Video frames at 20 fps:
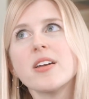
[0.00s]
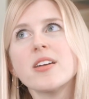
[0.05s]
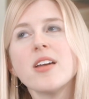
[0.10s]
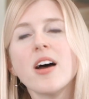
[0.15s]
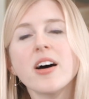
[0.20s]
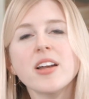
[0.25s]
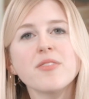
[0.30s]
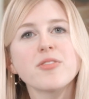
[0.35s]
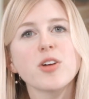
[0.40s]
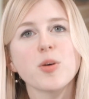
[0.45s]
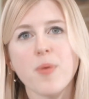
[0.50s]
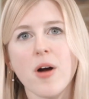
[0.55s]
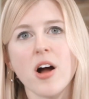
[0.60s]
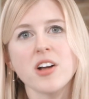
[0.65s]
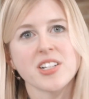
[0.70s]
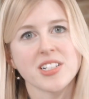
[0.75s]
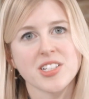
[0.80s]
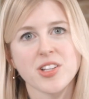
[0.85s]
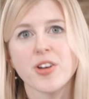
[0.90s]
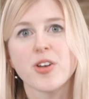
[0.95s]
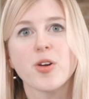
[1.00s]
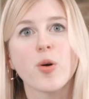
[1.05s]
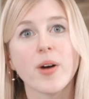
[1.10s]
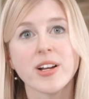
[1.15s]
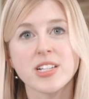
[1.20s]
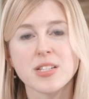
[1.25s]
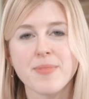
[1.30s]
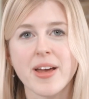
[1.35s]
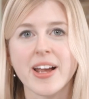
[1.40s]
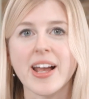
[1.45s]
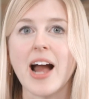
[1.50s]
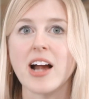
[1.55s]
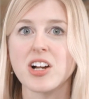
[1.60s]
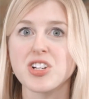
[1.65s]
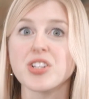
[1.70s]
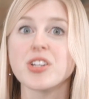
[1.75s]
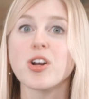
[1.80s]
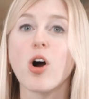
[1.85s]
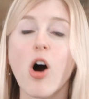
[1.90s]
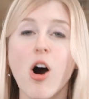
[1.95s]
none of your projects are you going to make
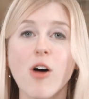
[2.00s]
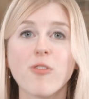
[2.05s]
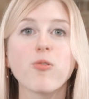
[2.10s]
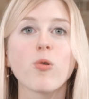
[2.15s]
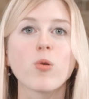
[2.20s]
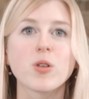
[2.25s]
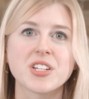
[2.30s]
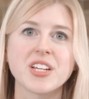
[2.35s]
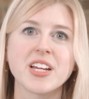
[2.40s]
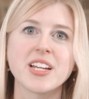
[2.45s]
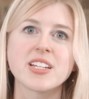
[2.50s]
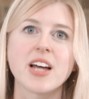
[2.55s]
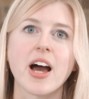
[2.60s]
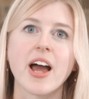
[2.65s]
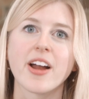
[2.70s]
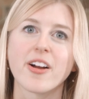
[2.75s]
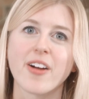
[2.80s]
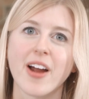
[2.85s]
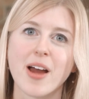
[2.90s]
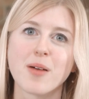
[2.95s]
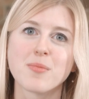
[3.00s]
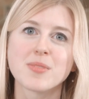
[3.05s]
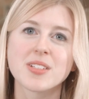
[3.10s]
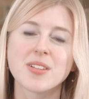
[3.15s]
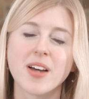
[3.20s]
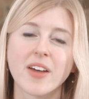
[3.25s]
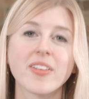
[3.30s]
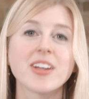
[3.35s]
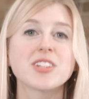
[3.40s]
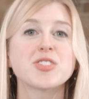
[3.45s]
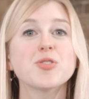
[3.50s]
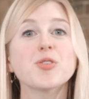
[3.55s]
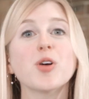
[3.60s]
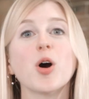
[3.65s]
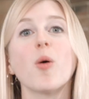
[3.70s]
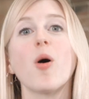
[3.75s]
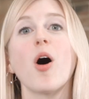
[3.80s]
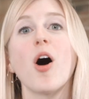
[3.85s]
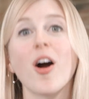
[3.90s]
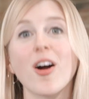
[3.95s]
actually all fourteen diagrams, unless you
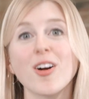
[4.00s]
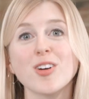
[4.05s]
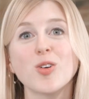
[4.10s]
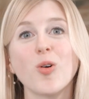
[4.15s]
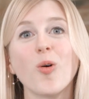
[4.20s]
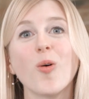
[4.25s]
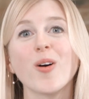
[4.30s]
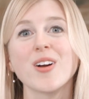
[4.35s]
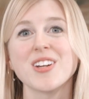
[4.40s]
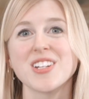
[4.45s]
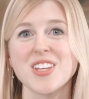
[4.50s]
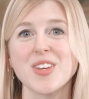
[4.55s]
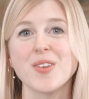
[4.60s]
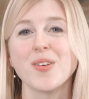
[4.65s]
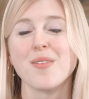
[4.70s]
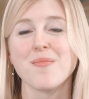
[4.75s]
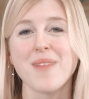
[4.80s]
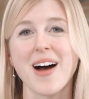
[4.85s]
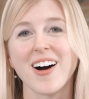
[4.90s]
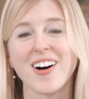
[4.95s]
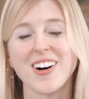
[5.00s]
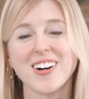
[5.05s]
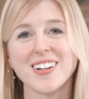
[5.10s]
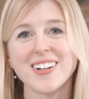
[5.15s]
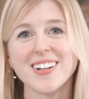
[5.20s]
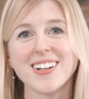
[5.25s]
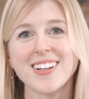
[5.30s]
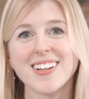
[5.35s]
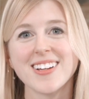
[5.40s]
go hardcore into U M L.